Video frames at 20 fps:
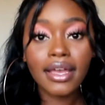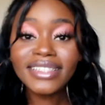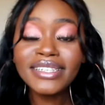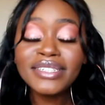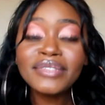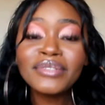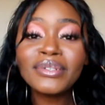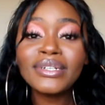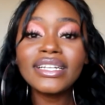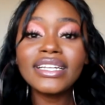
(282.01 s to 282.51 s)

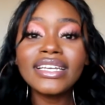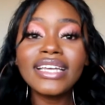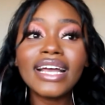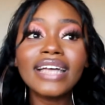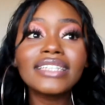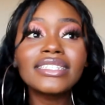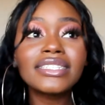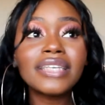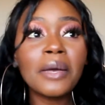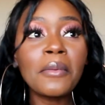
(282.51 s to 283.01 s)
Literally
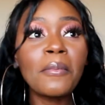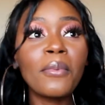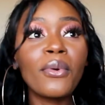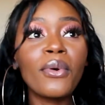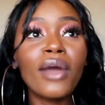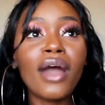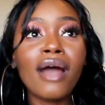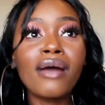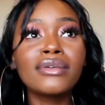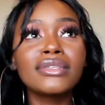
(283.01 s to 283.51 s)
at some
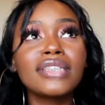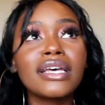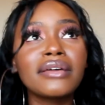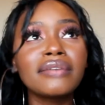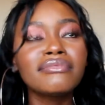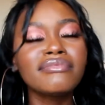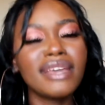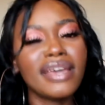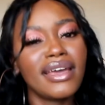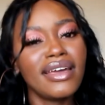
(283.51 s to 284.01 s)
point I was like,
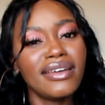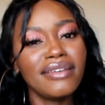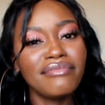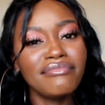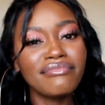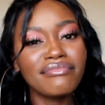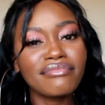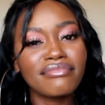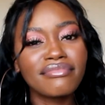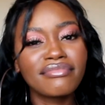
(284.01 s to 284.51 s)

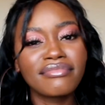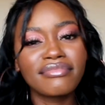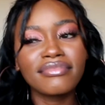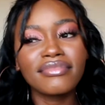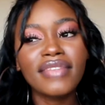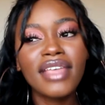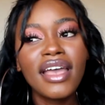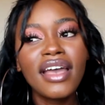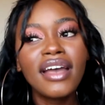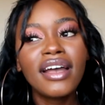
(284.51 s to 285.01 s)

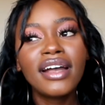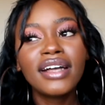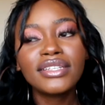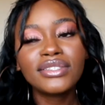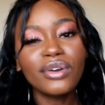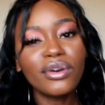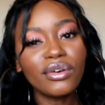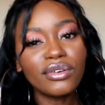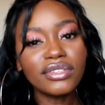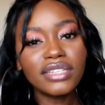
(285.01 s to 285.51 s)
okay,
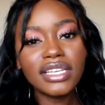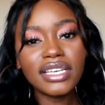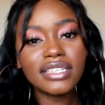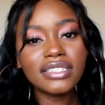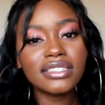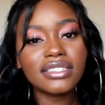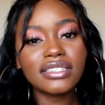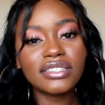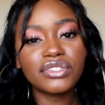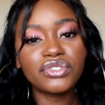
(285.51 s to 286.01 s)
not only
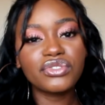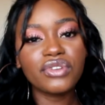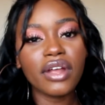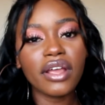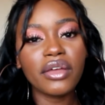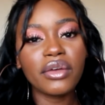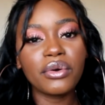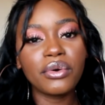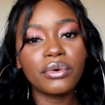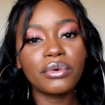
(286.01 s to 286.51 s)
is this
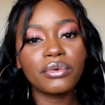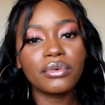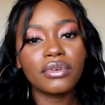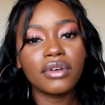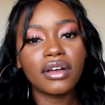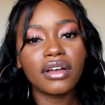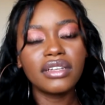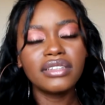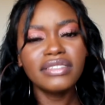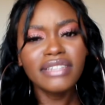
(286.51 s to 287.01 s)

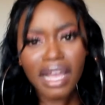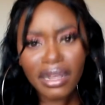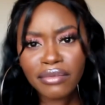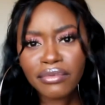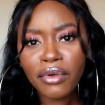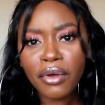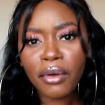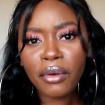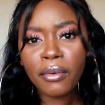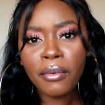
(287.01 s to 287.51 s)
trail
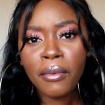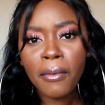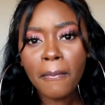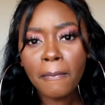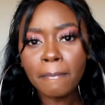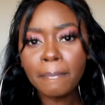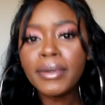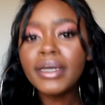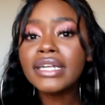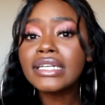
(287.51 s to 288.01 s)
narrow,
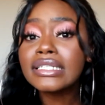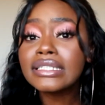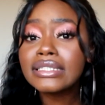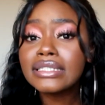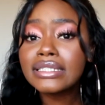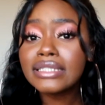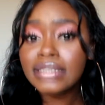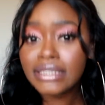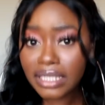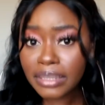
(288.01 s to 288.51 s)
but
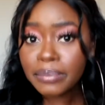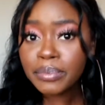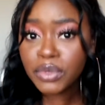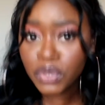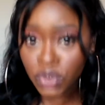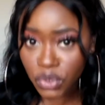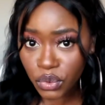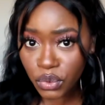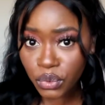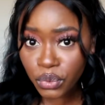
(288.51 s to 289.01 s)
it's
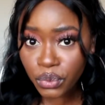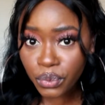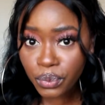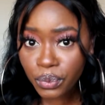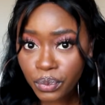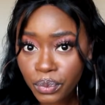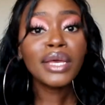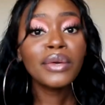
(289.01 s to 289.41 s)
steep too.